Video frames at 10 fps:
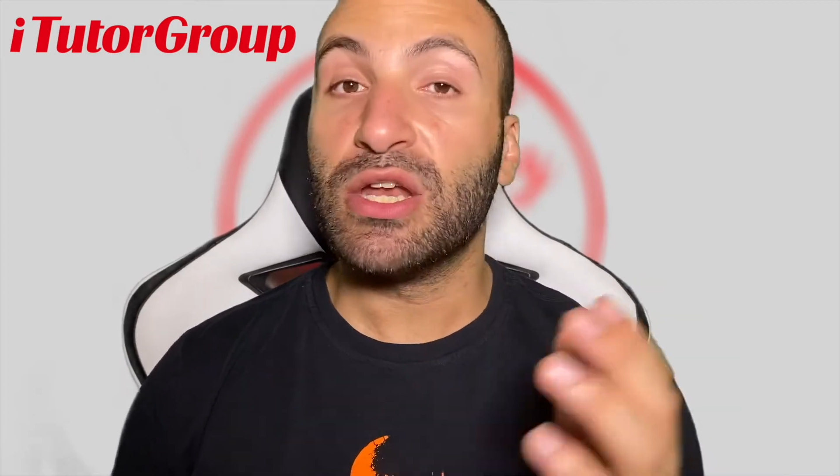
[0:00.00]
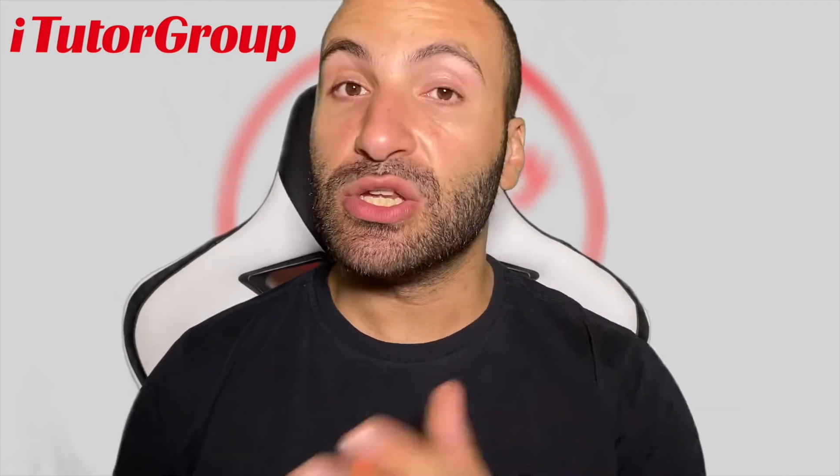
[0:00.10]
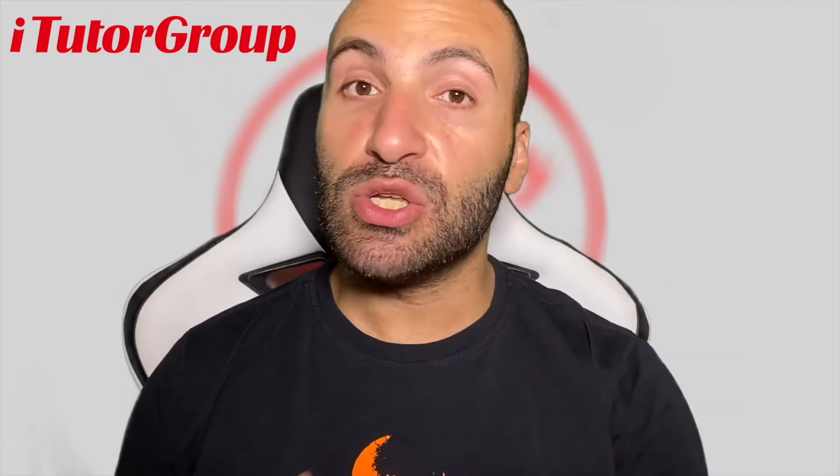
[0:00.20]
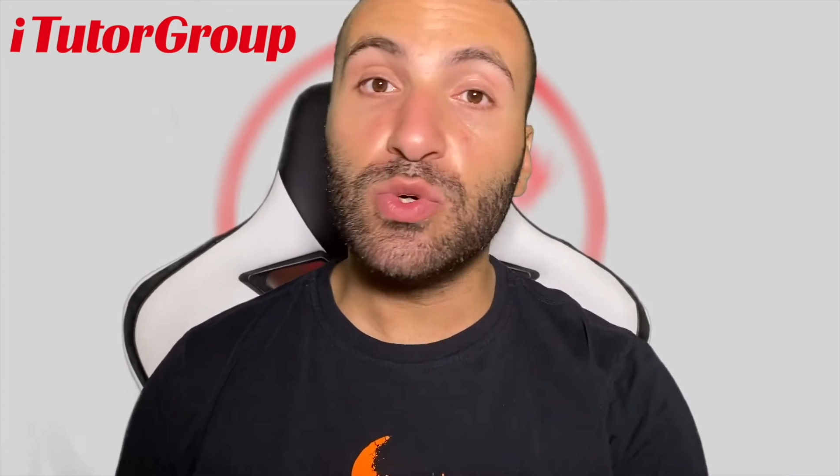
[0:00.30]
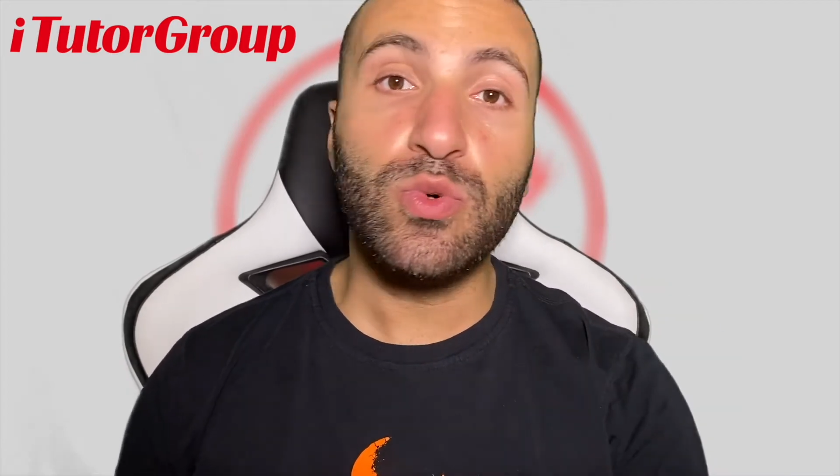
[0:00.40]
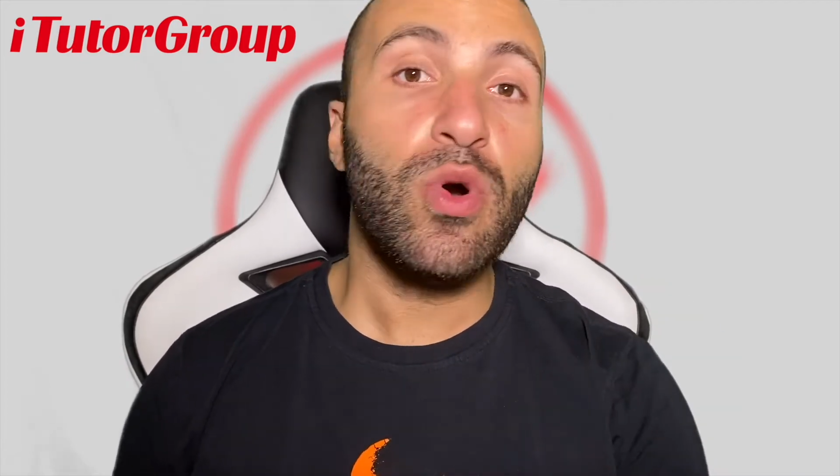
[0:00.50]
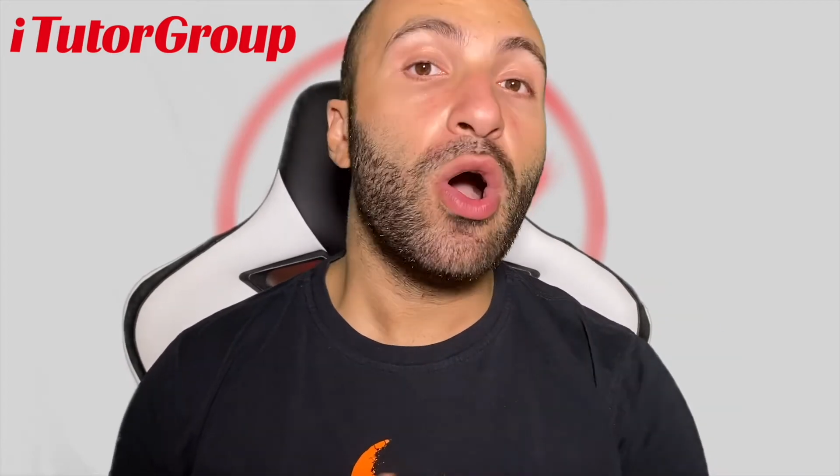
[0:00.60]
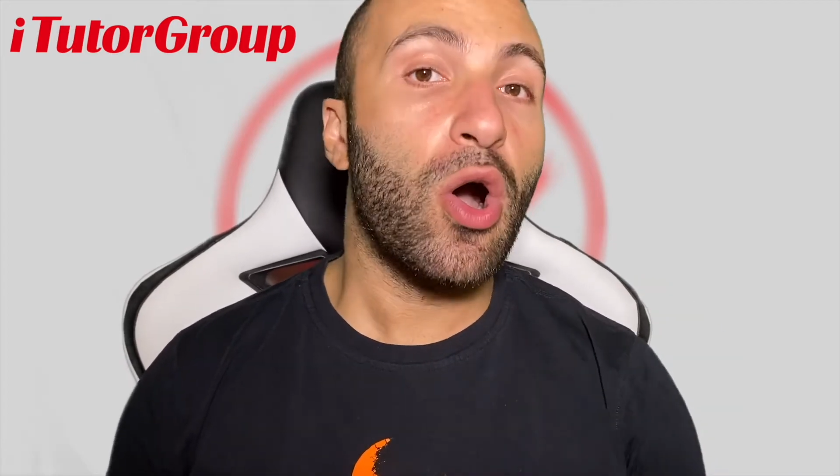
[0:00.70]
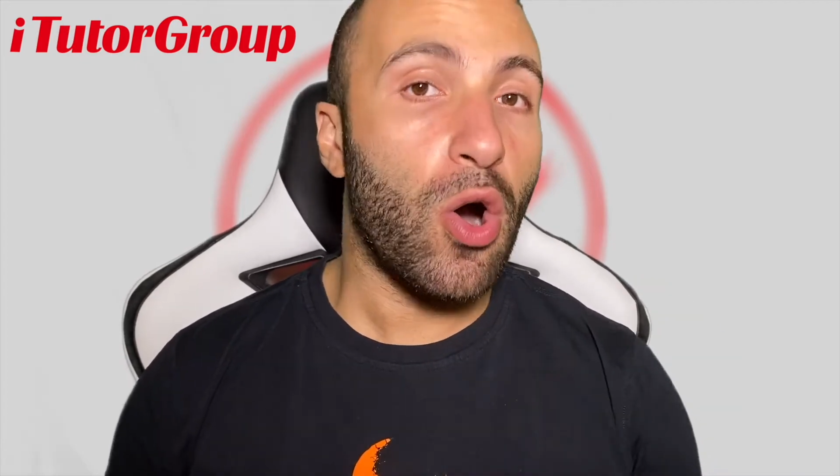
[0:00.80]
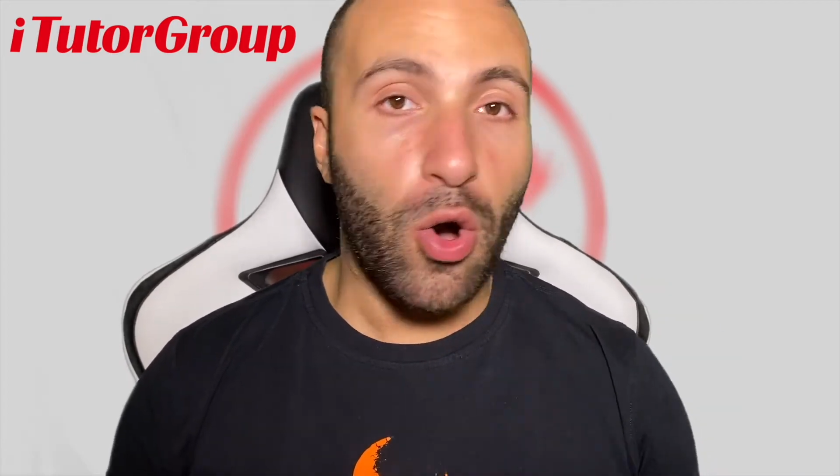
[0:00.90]
new
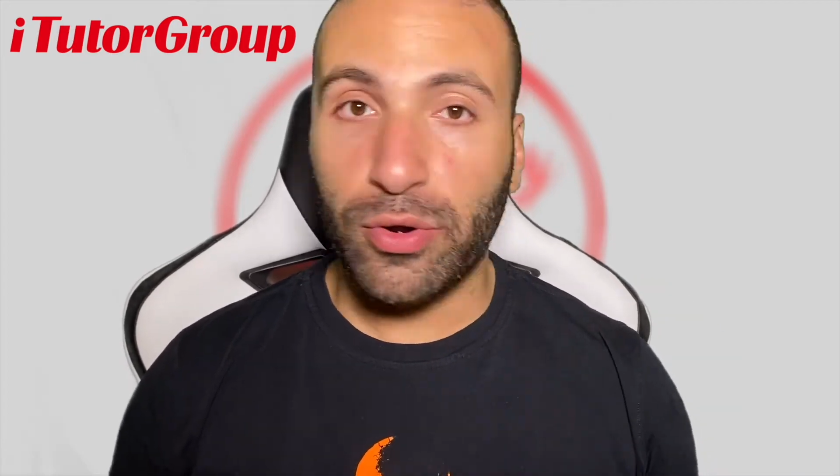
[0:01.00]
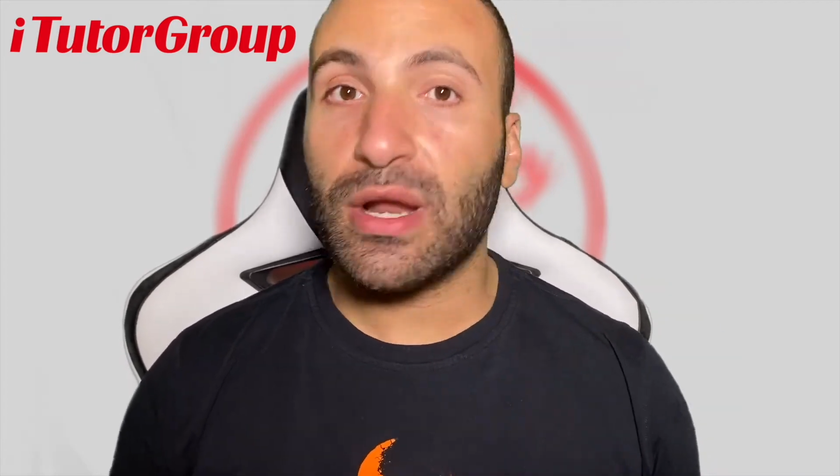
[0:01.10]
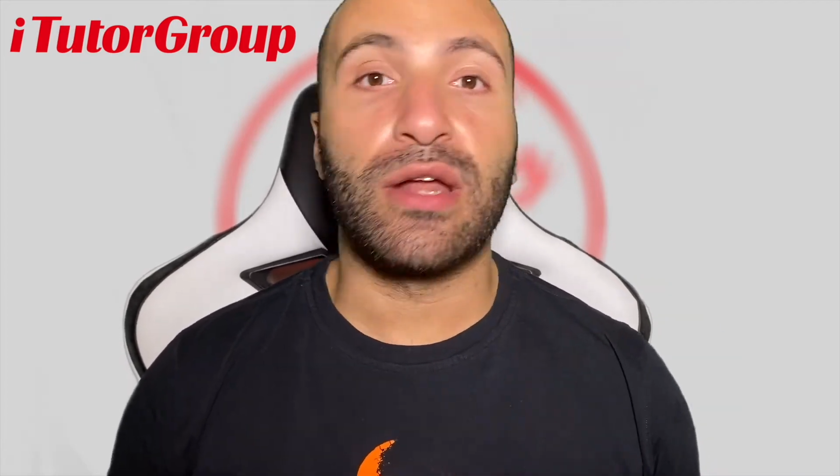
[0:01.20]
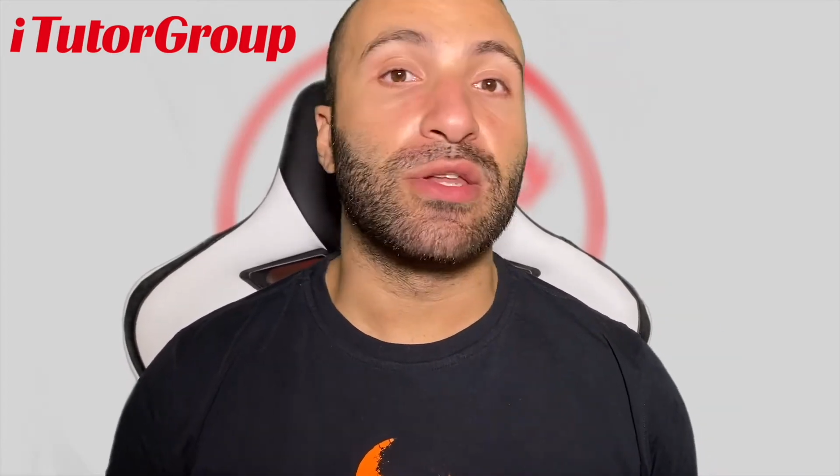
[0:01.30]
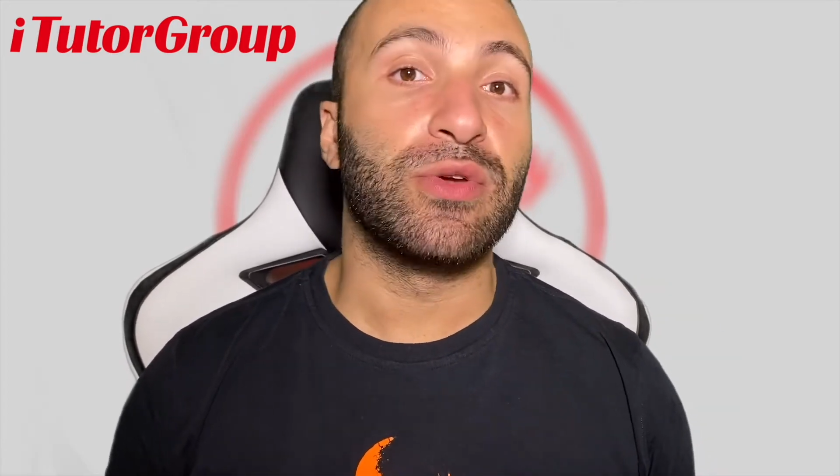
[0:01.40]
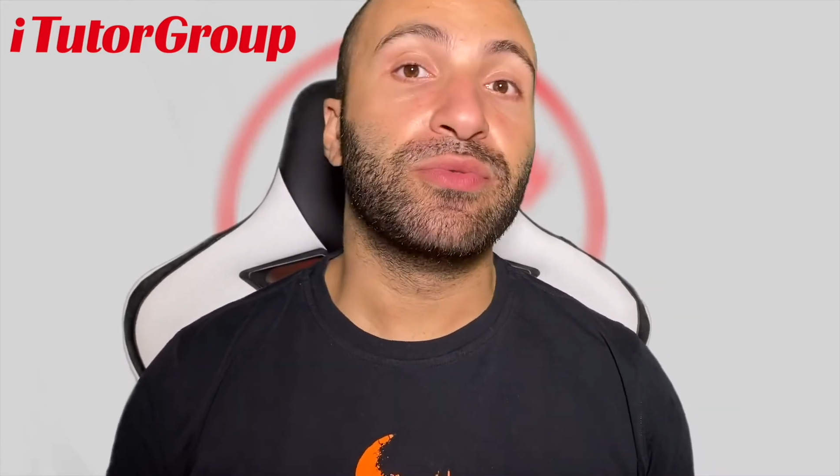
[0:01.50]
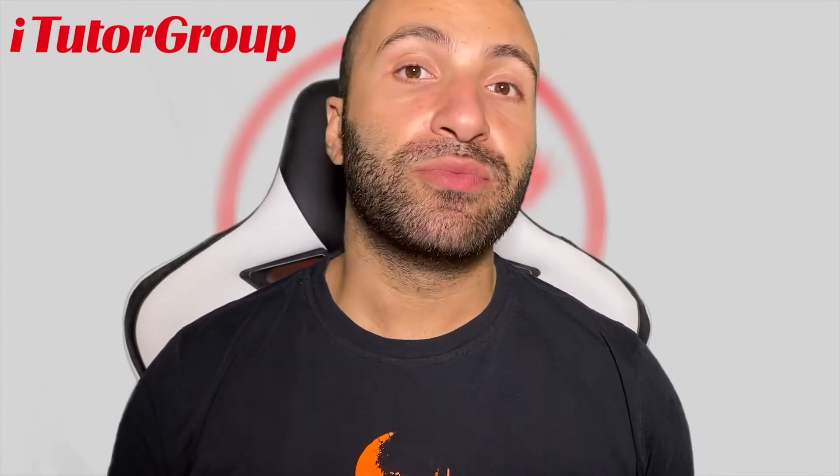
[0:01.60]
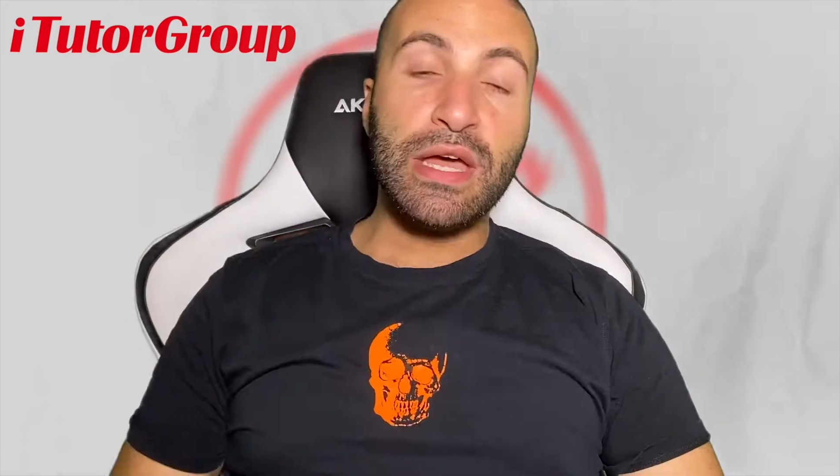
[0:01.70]
or not new.